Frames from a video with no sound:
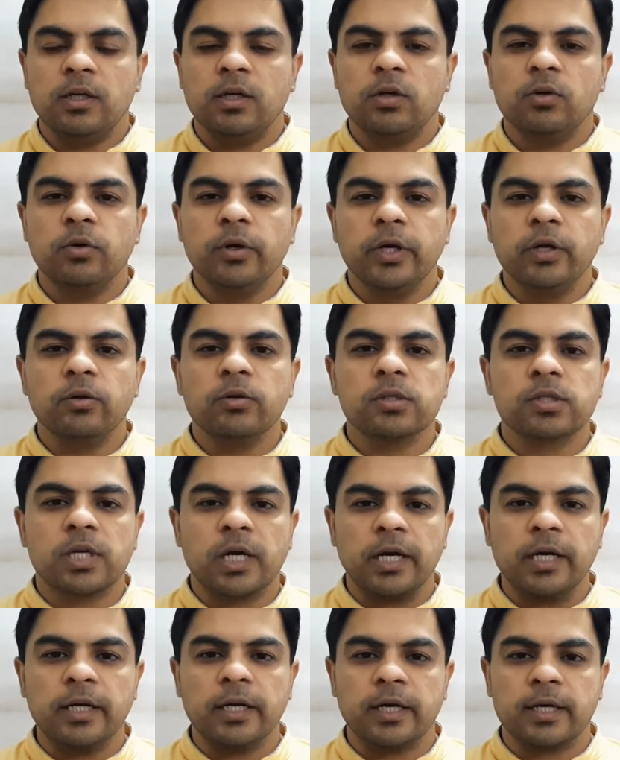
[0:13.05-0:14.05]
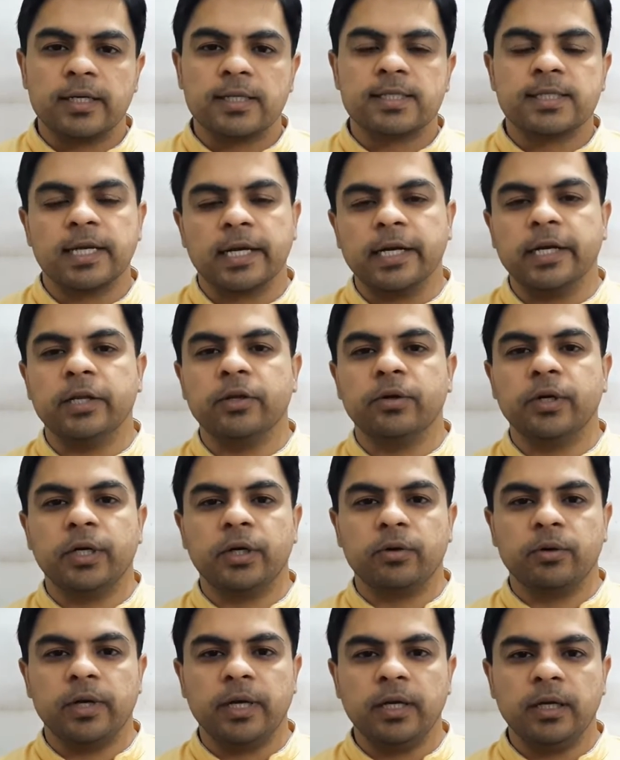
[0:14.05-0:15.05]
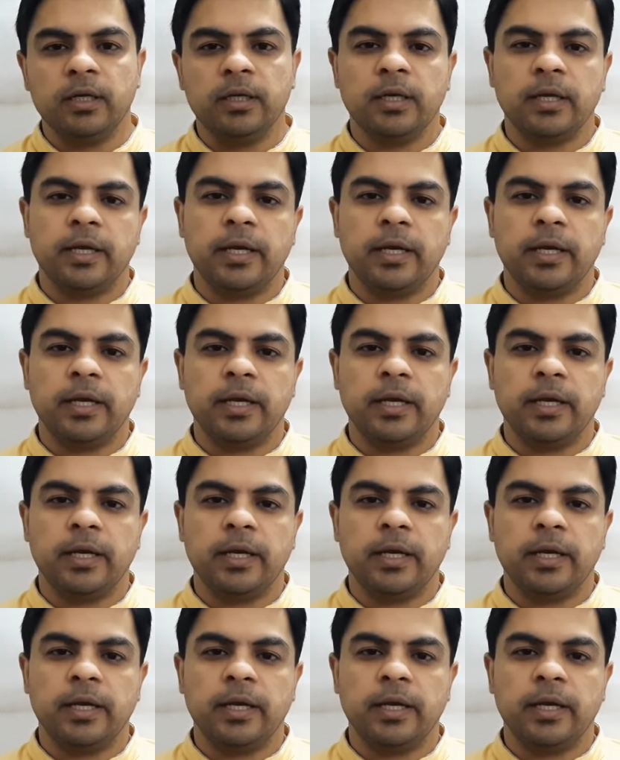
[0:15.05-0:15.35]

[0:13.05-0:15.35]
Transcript: going to start our second unit today,